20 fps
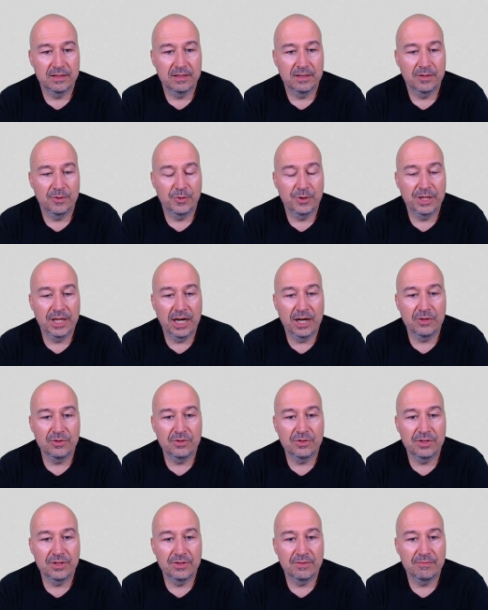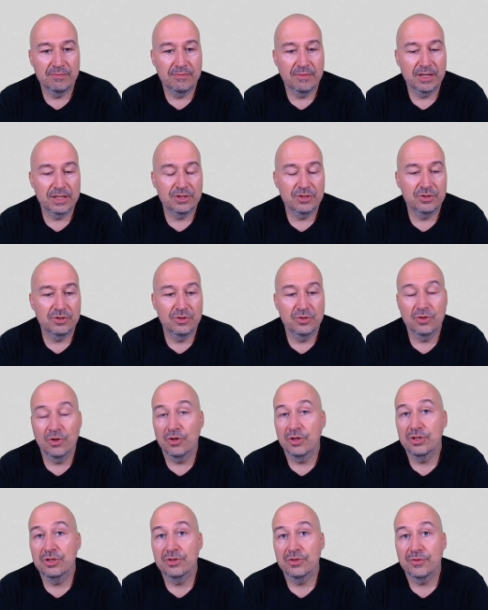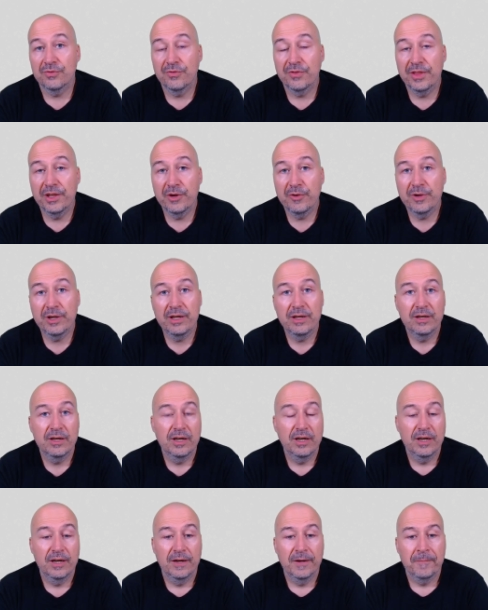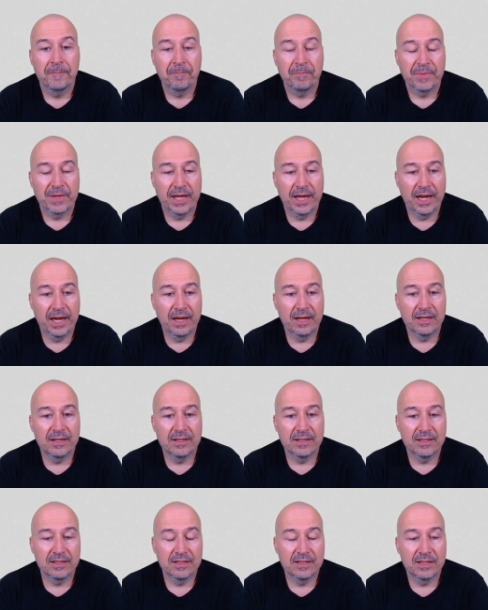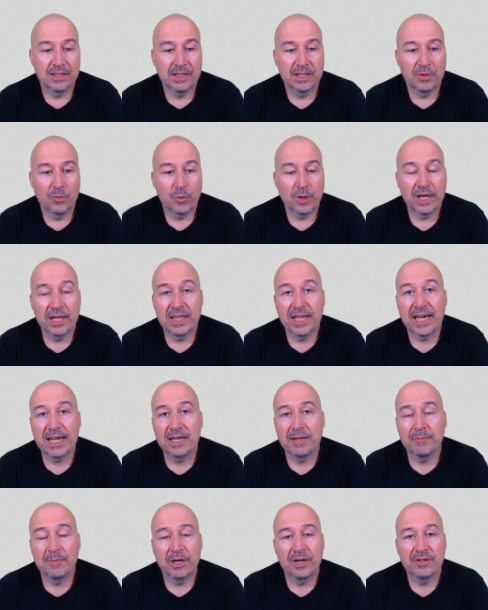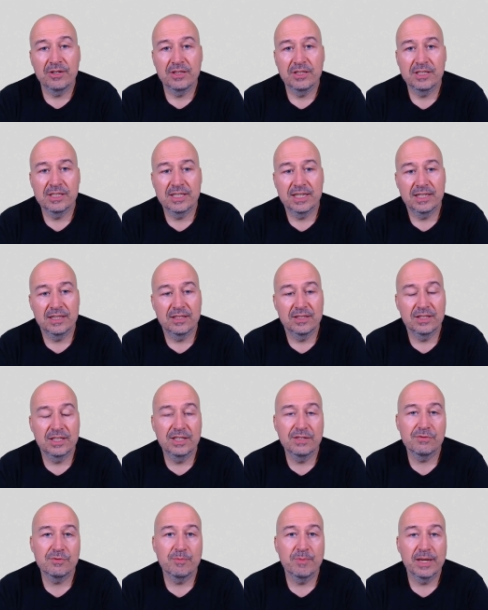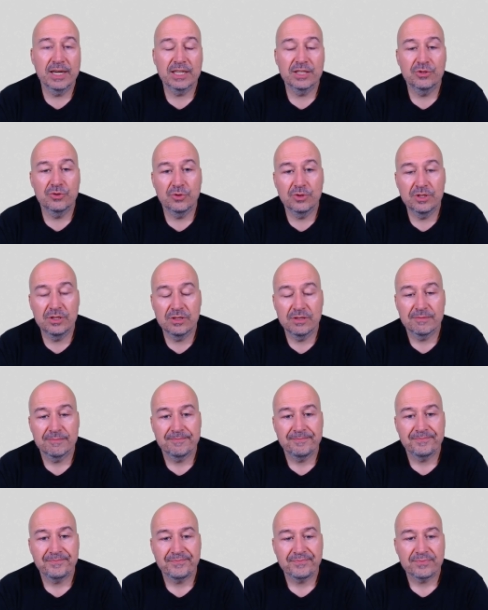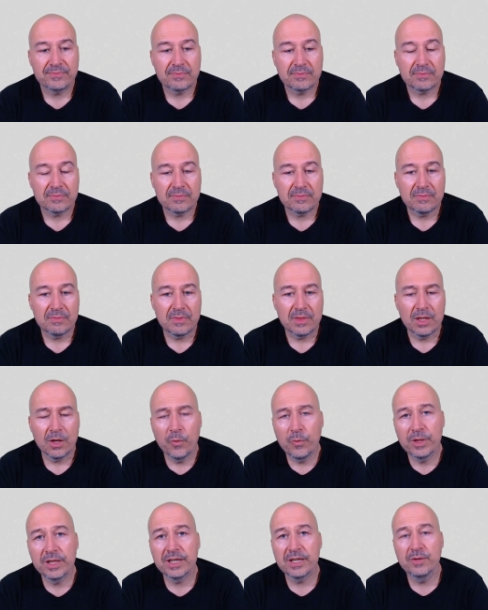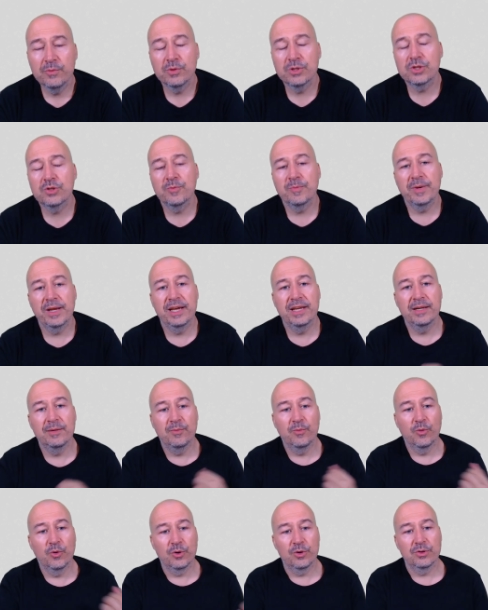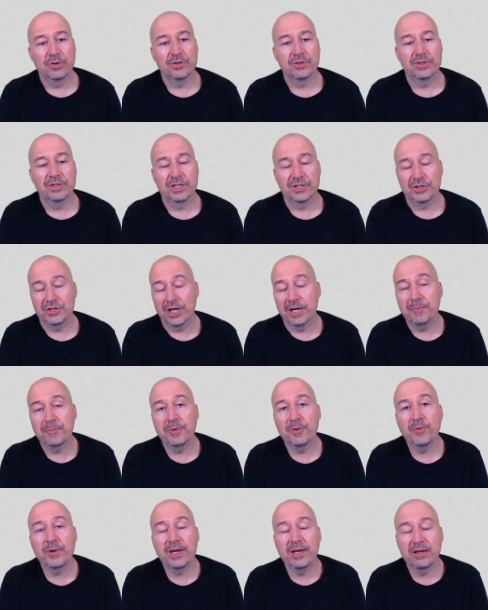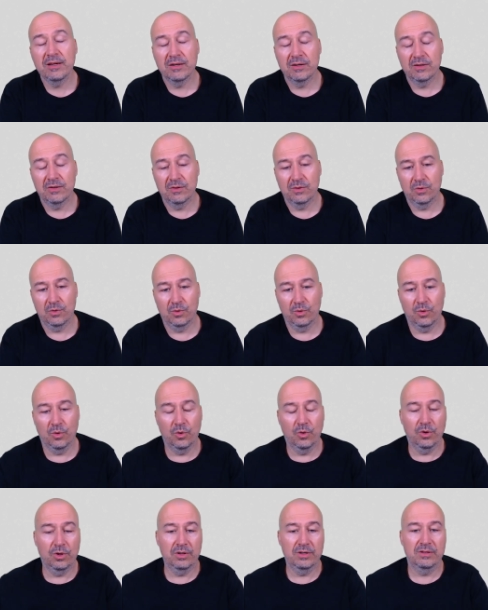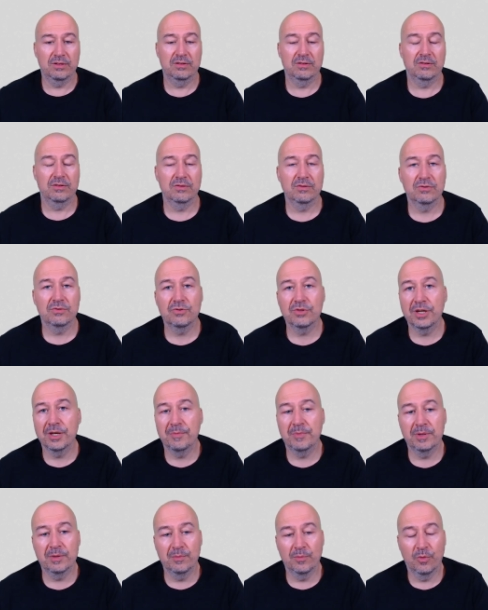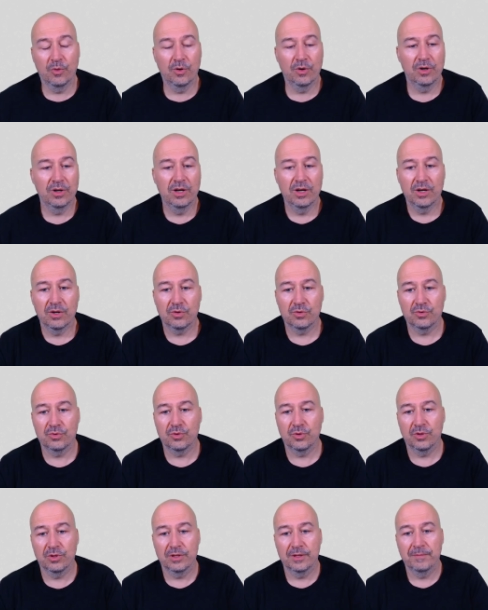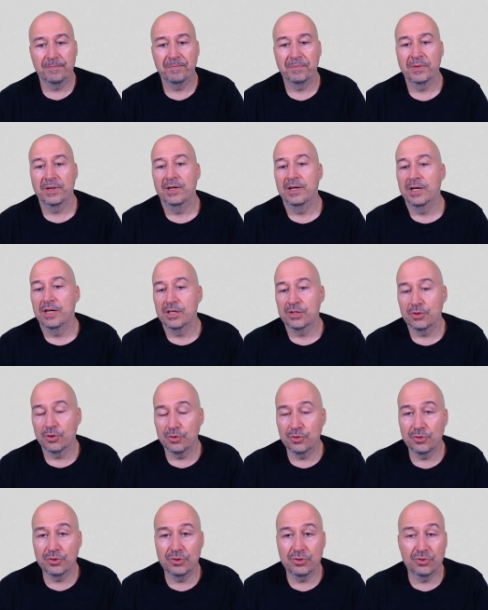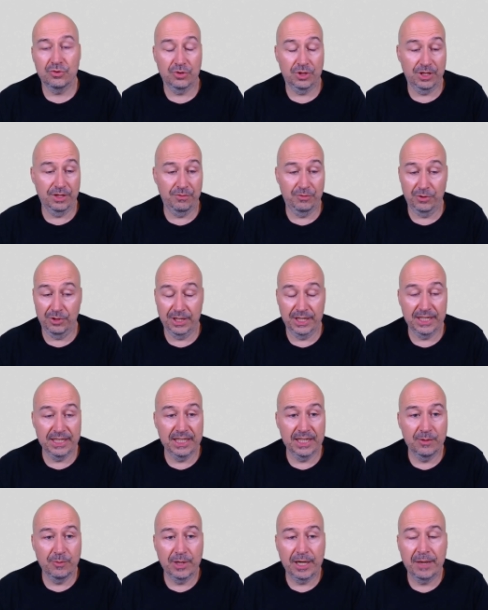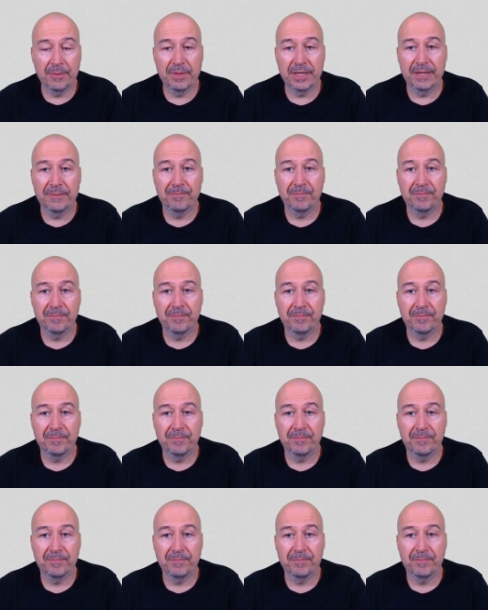without much knowledge of theory. And what I like about it is that it gives black a choice whether he wants to play in a sharper way or to keep it more controlled. So to give you an idea what I mean,